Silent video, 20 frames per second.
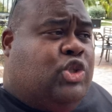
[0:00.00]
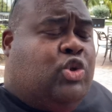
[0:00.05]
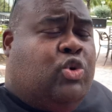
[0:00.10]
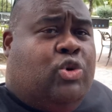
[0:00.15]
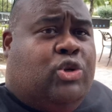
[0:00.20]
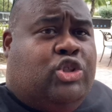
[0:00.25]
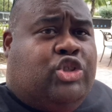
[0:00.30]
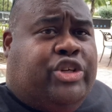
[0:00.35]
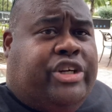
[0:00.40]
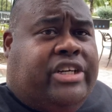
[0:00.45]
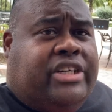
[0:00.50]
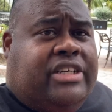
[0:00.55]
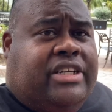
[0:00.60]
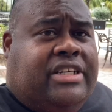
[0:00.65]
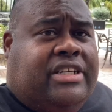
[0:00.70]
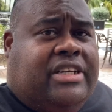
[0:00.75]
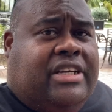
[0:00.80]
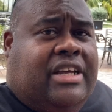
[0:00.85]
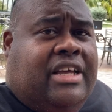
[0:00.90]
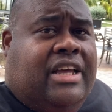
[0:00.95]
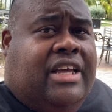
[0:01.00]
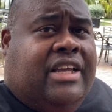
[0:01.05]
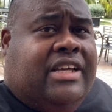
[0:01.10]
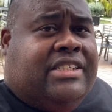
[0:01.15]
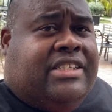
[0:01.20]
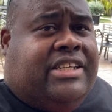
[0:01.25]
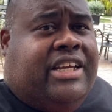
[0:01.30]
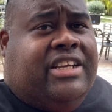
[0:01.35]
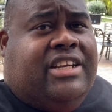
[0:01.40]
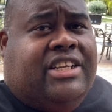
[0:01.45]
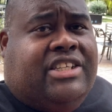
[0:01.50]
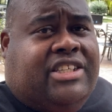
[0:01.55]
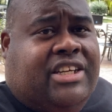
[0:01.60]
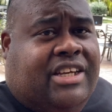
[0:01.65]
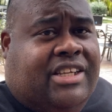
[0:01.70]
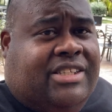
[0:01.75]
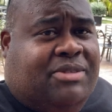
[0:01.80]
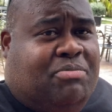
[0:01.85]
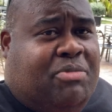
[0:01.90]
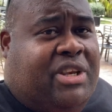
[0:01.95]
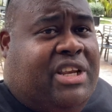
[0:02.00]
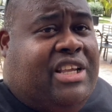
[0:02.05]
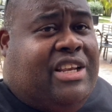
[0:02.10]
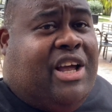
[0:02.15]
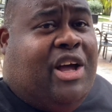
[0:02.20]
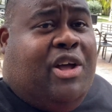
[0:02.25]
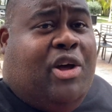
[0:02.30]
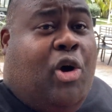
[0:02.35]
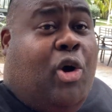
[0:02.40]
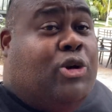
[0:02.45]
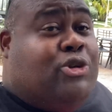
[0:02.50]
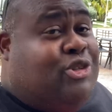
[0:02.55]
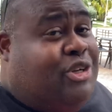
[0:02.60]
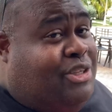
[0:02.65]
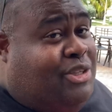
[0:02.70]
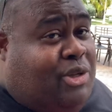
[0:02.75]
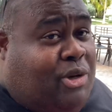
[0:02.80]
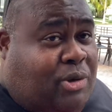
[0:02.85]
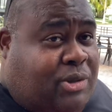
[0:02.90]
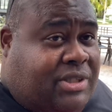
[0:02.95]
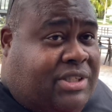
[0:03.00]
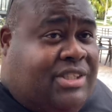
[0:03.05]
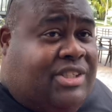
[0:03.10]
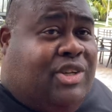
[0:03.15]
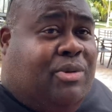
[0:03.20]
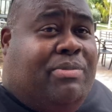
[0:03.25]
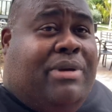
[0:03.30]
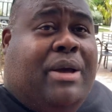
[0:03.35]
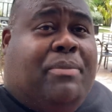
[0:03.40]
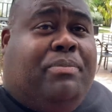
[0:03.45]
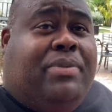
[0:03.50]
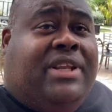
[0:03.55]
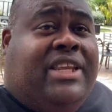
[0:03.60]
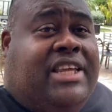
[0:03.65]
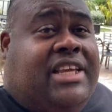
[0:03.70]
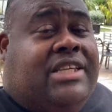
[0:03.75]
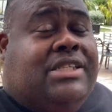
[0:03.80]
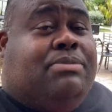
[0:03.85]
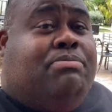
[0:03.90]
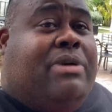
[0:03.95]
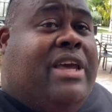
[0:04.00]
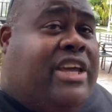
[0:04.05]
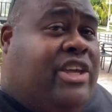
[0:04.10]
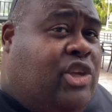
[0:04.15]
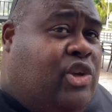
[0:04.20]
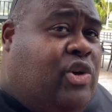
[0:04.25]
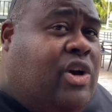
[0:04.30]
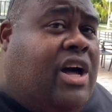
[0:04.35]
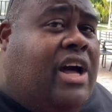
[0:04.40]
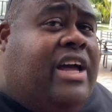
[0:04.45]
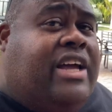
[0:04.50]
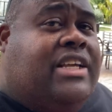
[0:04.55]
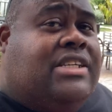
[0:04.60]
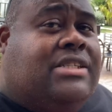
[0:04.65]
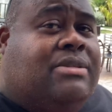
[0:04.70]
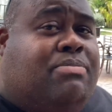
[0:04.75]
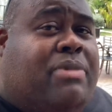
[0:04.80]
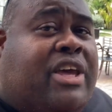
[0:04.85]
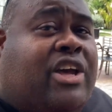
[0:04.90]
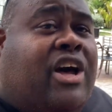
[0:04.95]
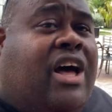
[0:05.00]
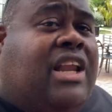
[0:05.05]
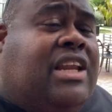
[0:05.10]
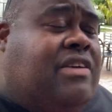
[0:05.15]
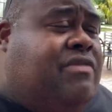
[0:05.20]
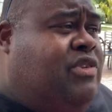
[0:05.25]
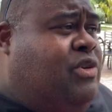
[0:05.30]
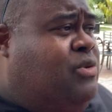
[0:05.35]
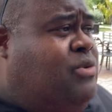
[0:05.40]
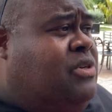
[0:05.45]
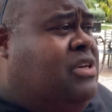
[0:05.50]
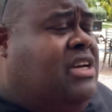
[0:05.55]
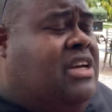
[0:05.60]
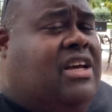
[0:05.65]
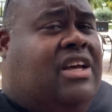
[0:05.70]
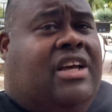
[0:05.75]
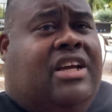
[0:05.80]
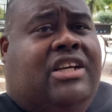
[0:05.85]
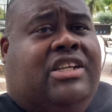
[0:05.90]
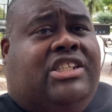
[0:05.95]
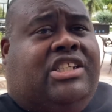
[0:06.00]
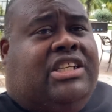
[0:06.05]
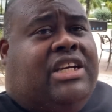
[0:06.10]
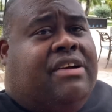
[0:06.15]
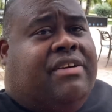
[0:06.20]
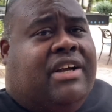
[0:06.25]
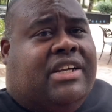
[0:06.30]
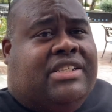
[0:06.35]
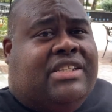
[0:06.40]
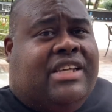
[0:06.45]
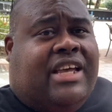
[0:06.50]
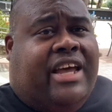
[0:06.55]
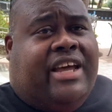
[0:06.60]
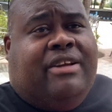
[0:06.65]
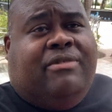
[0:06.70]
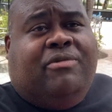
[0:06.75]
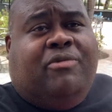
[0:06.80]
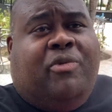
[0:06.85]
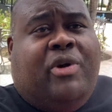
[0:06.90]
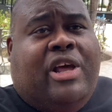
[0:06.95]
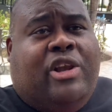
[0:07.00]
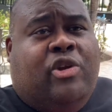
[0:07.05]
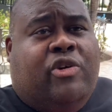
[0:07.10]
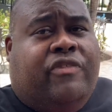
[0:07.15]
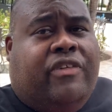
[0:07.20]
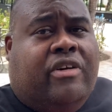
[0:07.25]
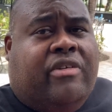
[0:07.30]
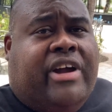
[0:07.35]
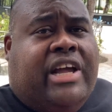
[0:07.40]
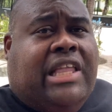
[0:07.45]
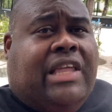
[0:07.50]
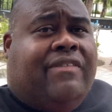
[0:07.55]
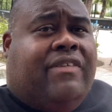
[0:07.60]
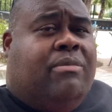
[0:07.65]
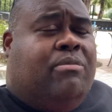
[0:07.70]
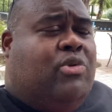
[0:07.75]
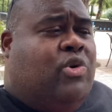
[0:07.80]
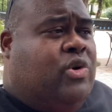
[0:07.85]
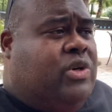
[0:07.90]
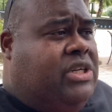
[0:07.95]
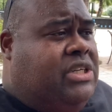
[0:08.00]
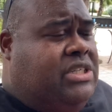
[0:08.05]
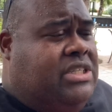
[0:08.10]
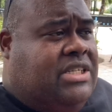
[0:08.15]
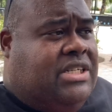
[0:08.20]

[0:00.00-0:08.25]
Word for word: 200 signatures. We need 100,000. So may I please beg you guys, beg all of you, share and sign. We are look for right of abode